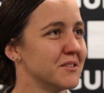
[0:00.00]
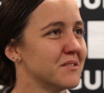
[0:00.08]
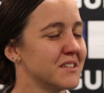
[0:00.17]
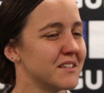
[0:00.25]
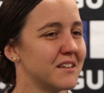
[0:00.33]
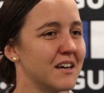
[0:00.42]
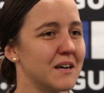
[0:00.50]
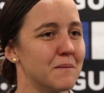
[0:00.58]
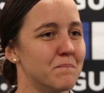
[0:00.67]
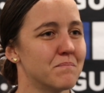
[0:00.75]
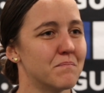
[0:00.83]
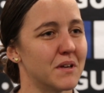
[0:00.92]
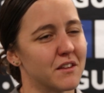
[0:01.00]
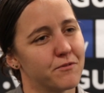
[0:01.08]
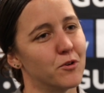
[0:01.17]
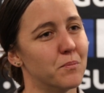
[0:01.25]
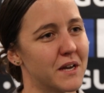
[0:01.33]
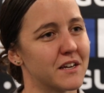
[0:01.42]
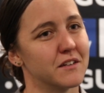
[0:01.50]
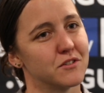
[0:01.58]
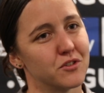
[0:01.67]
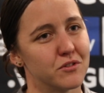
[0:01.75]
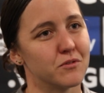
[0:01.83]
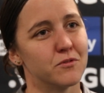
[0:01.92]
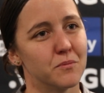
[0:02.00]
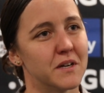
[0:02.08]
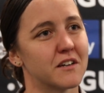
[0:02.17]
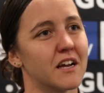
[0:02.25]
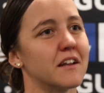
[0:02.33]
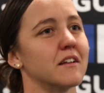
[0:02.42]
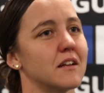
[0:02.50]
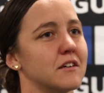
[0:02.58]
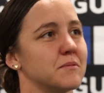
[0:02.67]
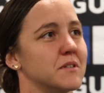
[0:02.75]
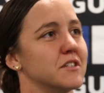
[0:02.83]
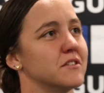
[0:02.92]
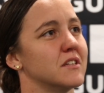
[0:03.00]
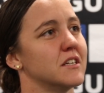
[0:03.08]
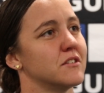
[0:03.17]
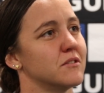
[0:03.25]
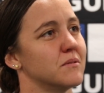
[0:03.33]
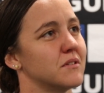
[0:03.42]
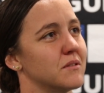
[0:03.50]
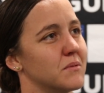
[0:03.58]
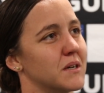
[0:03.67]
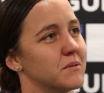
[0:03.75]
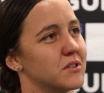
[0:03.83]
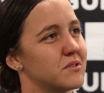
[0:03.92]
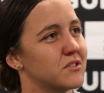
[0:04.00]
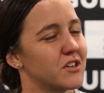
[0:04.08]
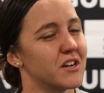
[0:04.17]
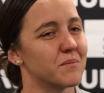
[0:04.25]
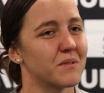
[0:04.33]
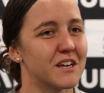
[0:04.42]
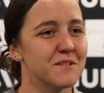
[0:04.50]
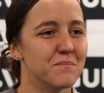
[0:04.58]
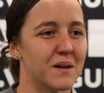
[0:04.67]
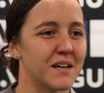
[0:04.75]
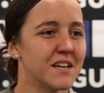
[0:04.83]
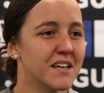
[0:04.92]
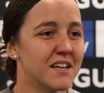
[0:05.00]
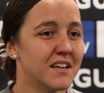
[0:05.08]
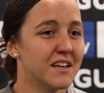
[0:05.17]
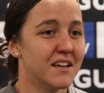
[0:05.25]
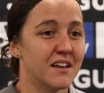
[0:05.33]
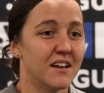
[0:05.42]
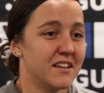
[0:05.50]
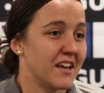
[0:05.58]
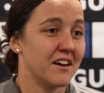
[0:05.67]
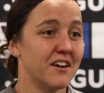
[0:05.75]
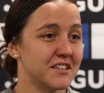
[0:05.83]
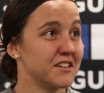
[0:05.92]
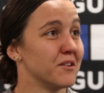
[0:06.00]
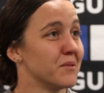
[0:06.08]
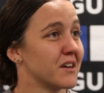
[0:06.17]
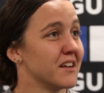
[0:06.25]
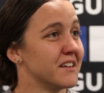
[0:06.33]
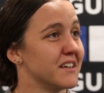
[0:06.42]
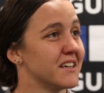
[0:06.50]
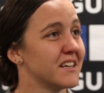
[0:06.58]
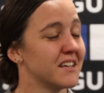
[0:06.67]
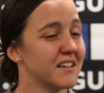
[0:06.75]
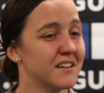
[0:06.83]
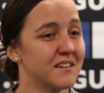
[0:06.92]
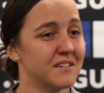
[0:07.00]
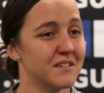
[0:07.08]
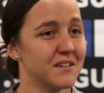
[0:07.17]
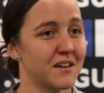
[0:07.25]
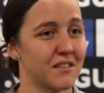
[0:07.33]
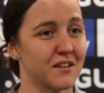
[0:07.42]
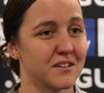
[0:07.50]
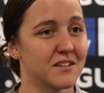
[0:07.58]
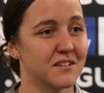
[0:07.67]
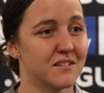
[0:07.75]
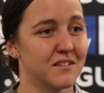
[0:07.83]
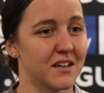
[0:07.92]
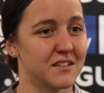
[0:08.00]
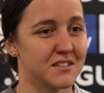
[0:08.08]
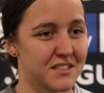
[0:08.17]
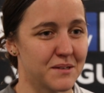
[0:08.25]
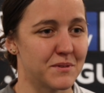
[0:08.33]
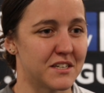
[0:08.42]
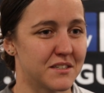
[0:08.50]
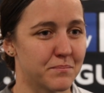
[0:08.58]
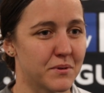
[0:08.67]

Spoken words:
And but the internal fullback kind of allows me to do that too with the way we're trying to play. But yeah, I don't know, I think they can see me as a